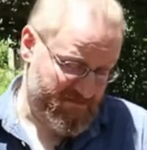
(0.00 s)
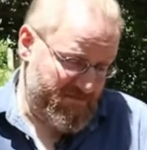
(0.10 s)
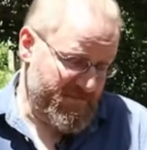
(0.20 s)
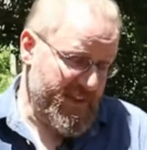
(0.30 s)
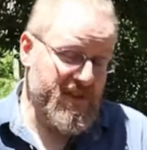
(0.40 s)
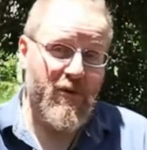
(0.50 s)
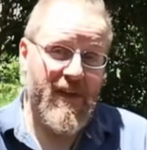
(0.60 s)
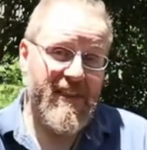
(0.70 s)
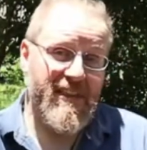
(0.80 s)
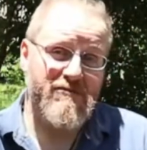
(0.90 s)
this is what
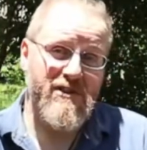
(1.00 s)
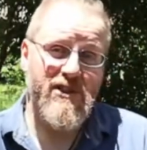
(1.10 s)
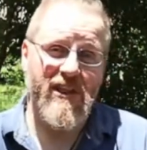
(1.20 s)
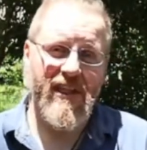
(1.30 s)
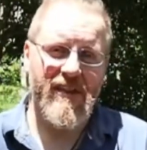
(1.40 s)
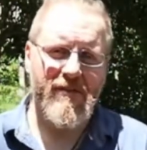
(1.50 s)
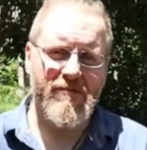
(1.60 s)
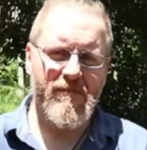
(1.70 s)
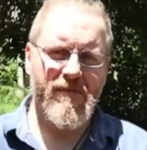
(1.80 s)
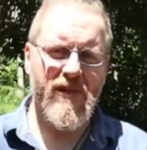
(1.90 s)
they did originally,
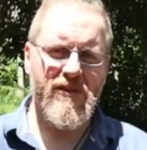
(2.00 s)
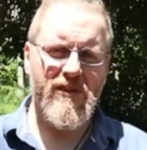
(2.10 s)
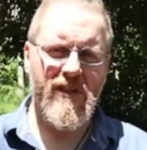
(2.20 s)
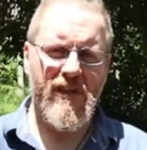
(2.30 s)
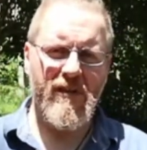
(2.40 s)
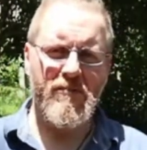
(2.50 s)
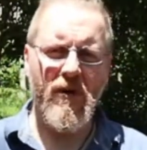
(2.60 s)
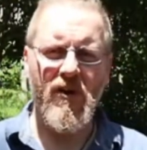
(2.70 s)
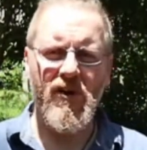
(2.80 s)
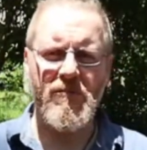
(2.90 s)
because the
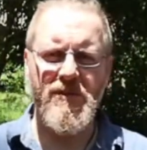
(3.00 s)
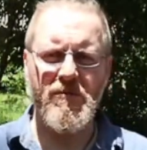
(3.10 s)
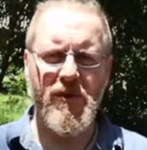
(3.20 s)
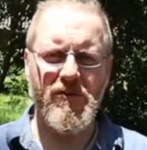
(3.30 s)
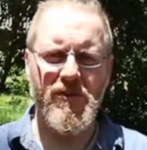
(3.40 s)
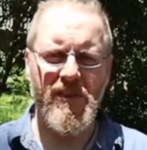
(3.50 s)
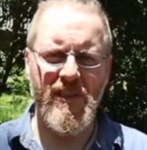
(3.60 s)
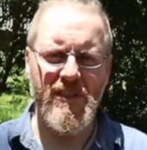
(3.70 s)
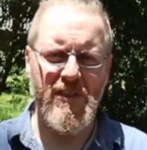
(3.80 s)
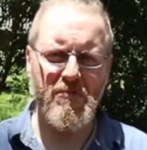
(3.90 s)
biocomposite bow that
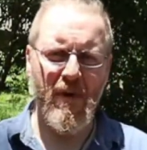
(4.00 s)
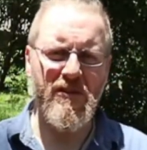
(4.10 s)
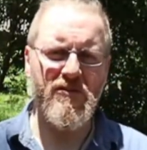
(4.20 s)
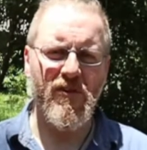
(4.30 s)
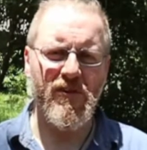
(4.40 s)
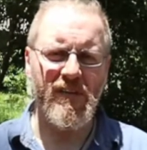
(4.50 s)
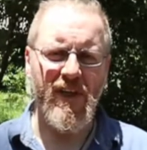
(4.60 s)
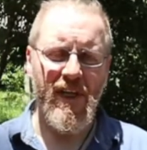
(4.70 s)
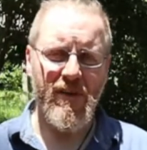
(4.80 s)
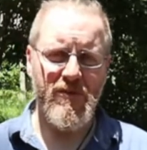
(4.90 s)
this is based on,
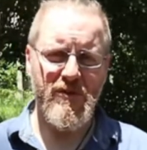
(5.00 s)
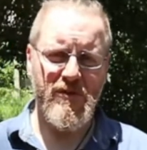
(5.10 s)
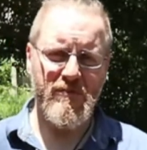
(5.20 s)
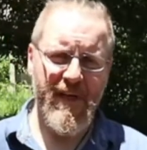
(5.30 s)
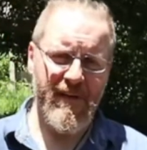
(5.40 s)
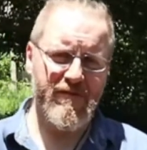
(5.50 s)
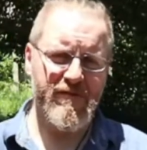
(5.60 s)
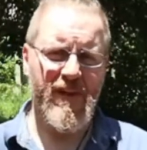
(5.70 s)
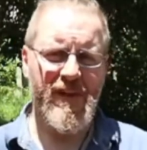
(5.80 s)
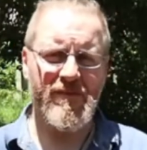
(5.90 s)
which is made of
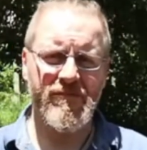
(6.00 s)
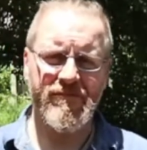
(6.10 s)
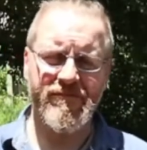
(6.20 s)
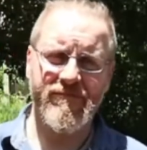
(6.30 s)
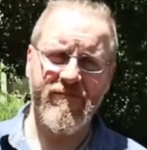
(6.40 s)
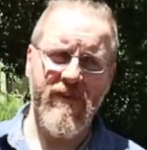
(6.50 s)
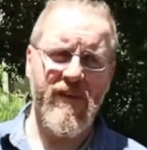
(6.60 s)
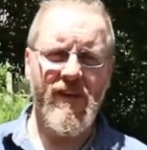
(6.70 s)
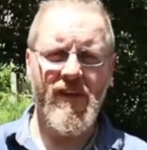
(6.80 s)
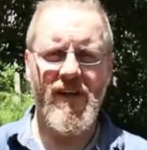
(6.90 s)

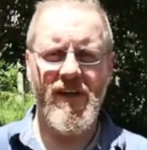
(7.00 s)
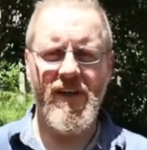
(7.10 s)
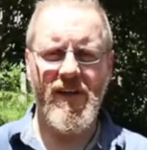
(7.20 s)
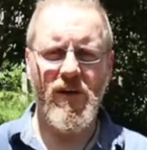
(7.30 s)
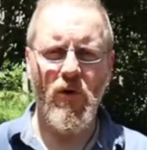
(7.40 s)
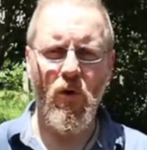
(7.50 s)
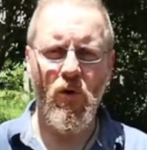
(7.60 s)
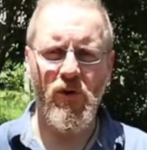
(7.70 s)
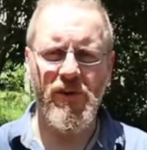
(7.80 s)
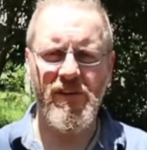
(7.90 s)

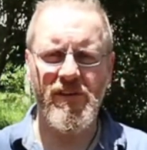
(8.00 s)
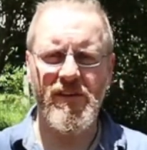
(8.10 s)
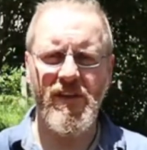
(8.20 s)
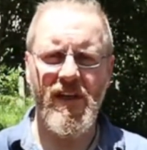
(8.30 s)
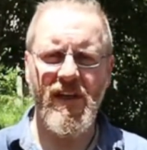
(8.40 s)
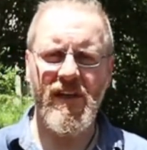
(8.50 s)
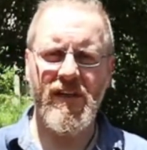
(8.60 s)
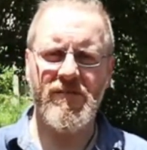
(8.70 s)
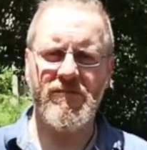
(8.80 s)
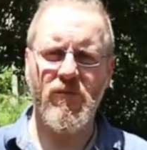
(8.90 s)
horn,
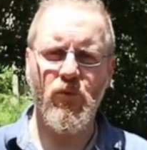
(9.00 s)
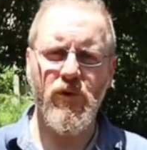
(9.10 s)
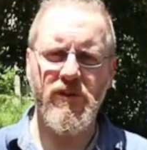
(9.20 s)
wood